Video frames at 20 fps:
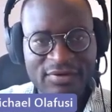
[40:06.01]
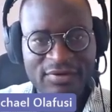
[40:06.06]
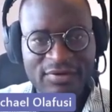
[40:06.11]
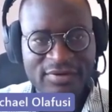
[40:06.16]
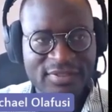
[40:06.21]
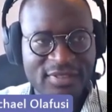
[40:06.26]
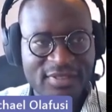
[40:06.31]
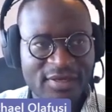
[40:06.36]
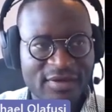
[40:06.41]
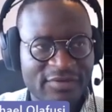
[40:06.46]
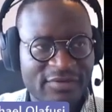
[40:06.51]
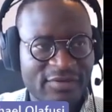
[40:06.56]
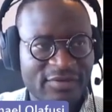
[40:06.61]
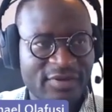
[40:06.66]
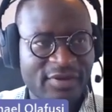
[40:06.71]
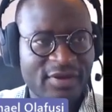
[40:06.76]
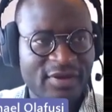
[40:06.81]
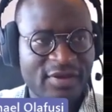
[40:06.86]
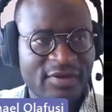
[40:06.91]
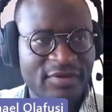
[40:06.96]

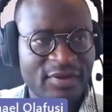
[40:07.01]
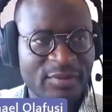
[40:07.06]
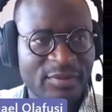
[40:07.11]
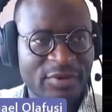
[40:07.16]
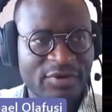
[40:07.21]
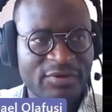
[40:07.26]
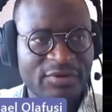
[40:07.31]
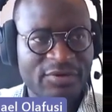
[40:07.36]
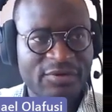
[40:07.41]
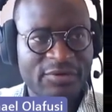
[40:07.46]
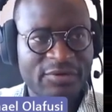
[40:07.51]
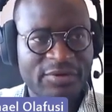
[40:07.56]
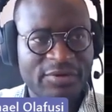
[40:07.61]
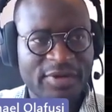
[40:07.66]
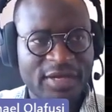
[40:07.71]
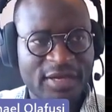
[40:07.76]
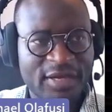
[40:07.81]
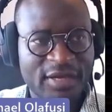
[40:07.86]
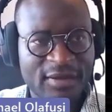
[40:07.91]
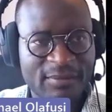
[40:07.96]
context. So I'm going to go
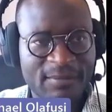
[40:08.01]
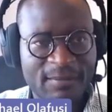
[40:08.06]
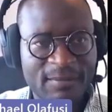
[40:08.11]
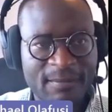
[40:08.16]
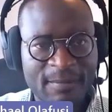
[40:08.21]
here.